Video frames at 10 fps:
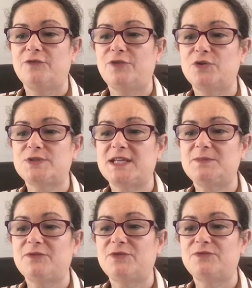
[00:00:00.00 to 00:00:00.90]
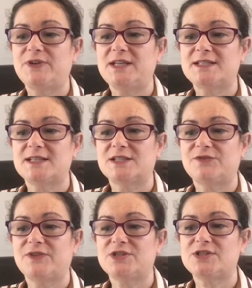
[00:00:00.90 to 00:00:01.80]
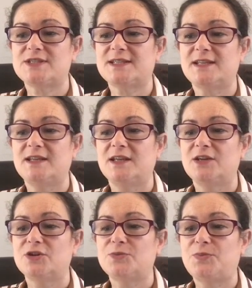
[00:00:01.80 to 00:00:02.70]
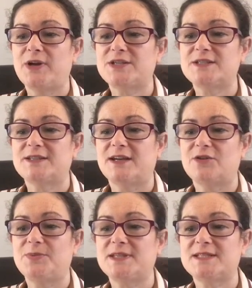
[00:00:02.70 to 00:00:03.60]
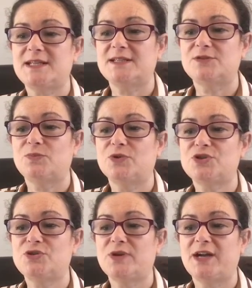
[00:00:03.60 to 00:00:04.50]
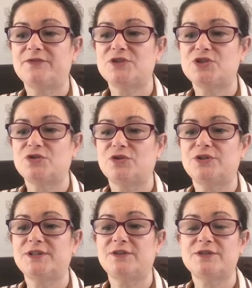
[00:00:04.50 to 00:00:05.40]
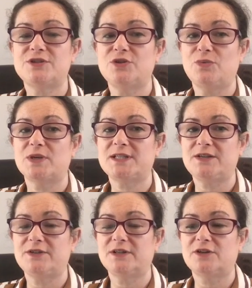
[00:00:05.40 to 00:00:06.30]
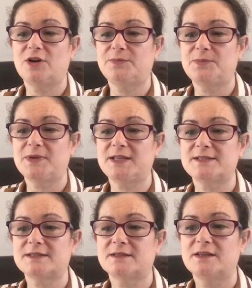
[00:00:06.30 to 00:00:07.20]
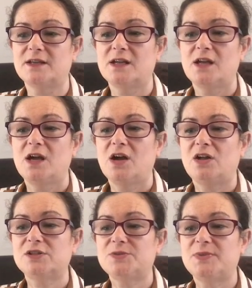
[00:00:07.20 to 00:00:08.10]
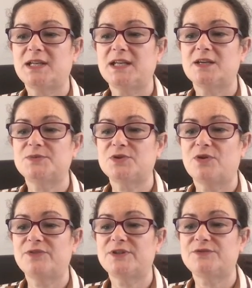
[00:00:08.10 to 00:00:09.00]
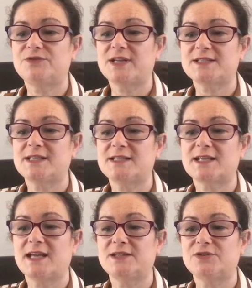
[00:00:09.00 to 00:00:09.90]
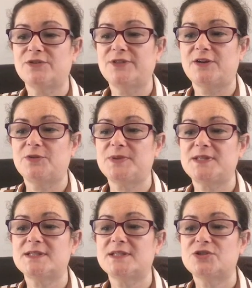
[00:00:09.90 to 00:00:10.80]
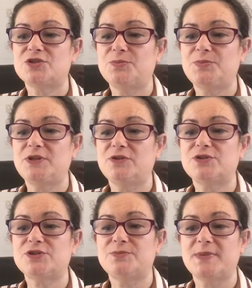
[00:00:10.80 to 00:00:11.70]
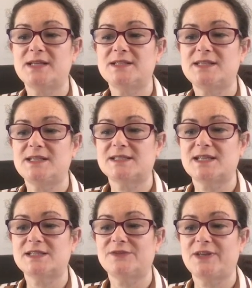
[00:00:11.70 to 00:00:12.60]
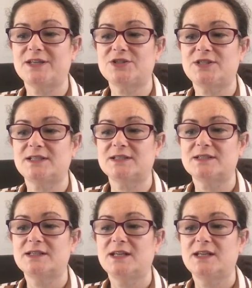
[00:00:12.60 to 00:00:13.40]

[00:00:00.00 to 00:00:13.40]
For oedema from venous insufficiency, compression therapy is needed once you have ensured there is no arterial compromise. Ultimately, absorptive dressings and/or therapies should be used to manage the excessive exudate.